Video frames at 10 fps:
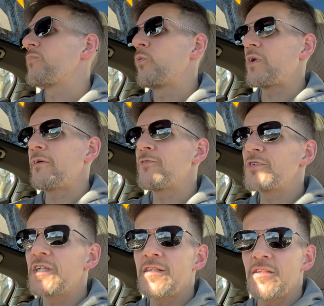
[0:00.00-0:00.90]
When I
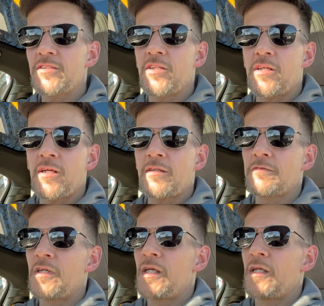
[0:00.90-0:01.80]
first got this car,
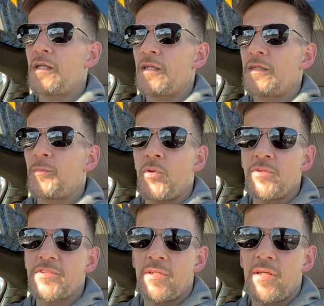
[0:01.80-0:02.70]
the
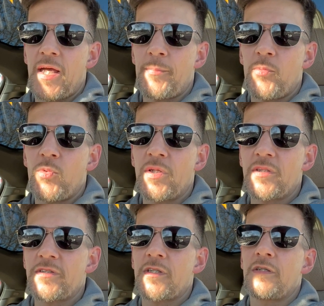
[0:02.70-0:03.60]
Polestar app
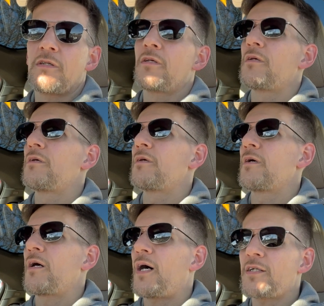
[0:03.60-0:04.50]
was
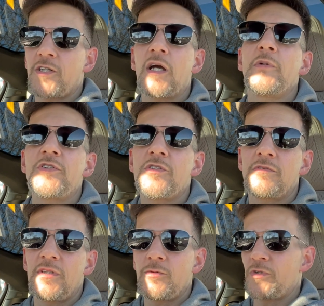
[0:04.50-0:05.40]
hot garbage.
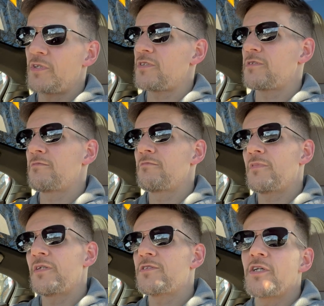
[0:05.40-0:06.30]
It was
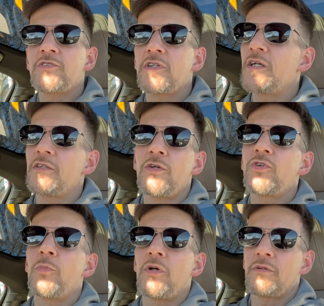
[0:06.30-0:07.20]
essentially
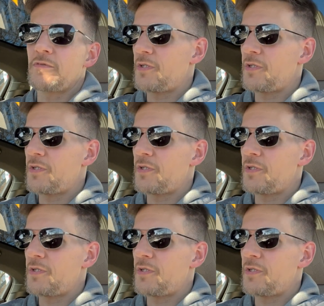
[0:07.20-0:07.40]
unusable.